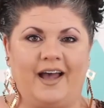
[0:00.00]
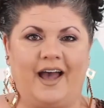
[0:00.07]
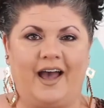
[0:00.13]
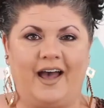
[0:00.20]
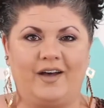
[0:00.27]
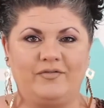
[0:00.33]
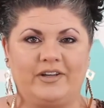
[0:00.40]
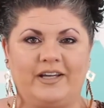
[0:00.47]

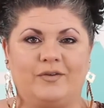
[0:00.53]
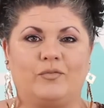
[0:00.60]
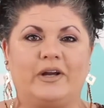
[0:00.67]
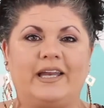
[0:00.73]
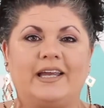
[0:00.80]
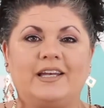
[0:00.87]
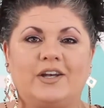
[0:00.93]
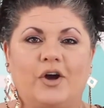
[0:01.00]
have it. We
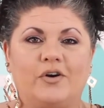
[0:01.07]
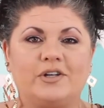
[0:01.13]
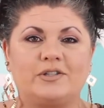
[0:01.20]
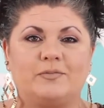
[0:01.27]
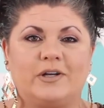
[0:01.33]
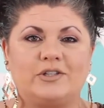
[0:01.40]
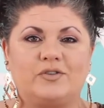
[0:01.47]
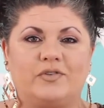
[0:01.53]
didn't
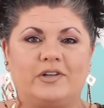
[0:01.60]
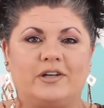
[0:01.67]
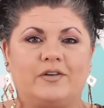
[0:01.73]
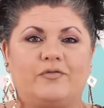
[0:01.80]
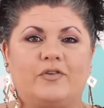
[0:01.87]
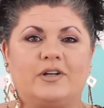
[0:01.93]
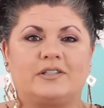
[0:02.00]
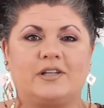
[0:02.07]
notice much of a
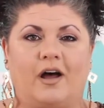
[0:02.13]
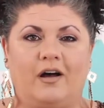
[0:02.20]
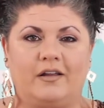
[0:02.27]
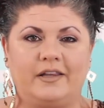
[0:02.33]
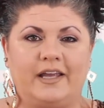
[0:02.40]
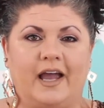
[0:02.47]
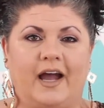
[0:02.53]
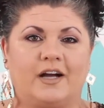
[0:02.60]
difference
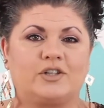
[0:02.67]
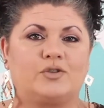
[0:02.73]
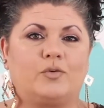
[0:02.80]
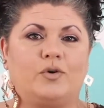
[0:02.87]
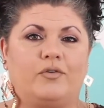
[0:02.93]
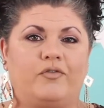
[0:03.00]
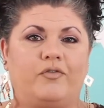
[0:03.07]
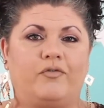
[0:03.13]
on the
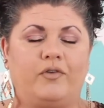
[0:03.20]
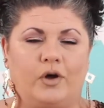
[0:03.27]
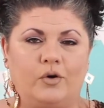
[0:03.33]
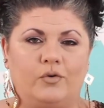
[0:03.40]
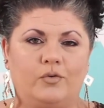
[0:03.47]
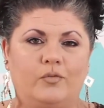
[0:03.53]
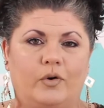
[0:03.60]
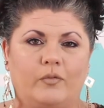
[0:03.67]
actual
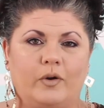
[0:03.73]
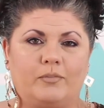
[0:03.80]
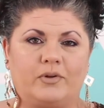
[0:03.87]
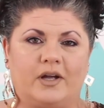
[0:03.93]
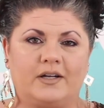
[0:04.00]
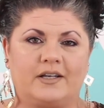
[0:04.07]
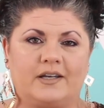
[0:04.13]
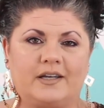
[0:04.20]
phone when we
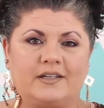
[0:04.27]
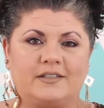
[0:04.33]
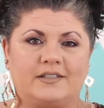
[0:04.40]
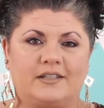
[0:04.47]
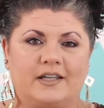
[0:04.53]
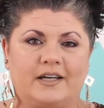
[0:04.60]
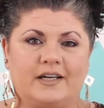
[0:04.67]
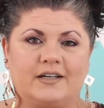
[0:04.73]
plugged it
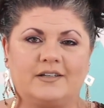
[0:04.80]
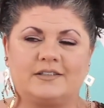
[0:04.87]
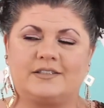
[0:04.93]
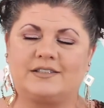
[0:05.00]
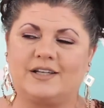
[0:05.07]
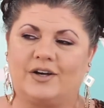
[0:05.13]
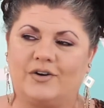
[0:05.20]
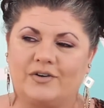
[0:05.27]
into there.
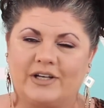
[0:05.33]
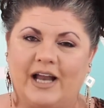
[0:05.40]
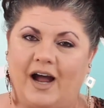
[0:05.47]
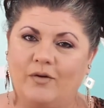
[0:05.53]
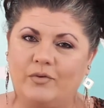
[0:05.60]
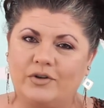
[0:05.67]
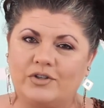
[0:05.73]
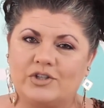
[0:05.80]
So,
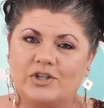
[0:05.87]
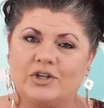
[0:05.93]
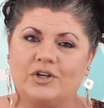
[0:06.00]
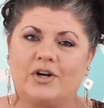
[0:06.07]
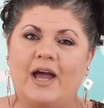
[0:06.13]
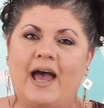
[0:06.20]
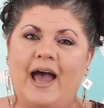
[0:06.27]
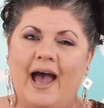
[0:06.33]
not real
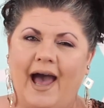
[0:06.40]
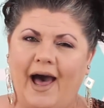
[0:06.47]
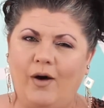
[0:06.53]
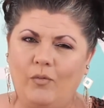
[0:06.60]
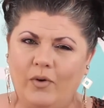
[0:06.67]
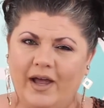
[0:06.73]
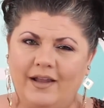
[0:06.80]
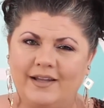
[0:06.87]
sure
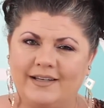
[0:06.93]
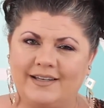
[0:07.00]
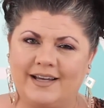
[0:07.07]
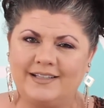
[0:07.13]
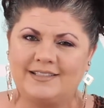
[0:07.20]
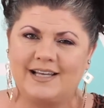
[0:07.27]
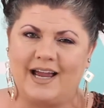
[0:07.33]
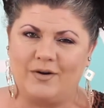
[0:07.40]
how well it
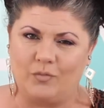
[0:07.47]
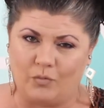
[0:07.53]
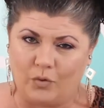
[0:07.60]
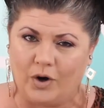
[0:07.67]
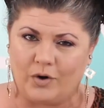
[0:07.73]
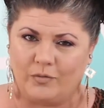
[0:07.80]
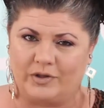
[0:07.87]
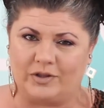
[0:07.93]
does
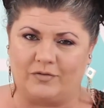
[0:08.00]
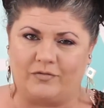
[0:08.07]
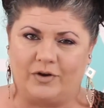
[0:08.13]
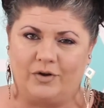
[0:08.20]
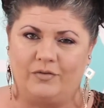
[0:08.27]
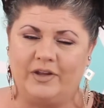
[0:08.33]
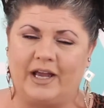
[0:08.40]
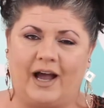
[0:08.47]
work with the
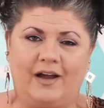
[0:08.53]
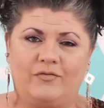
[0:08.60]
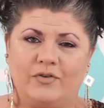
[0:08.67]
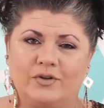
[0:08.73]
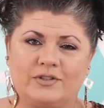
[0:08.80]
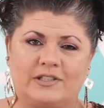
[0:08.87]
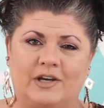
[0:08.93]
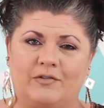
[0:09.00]
phone. The
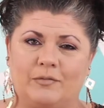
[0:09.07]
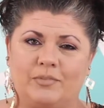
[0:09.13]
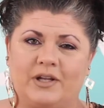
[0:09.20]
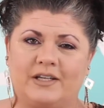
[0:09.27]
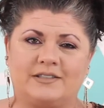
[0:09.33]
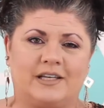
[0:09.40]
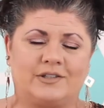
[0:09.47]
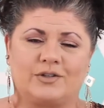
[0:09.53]
iPhone 7
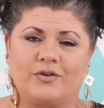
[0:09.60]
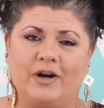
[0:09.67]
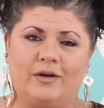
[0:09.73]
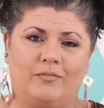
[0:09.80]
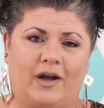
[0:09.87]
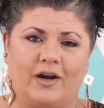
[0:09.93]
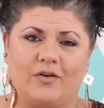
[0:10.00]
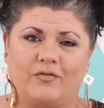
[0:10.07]
Plus has a
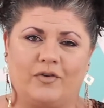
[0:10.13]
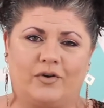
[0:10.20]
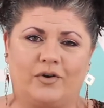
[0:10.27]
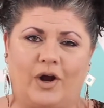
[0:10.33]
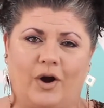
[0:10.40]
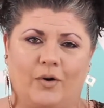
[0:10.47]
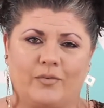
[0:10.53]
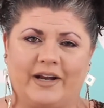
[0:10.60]
great
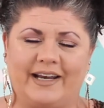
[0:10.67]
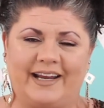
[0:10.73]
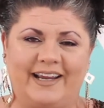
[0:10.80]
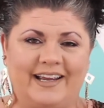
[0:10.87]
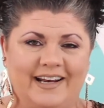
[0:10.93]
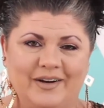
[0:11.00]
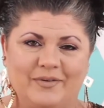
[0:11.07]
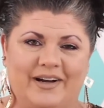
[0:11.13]
microphone already
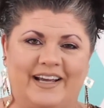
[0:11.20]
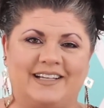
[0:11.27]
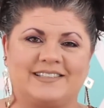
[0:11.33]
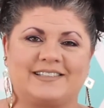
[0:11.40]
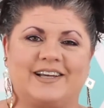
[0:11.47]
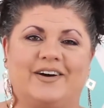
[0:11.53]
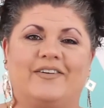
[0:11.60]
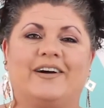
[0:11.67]
anyway,
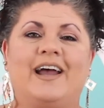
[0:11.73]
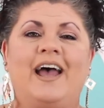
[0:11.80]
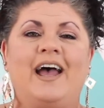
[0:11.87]
so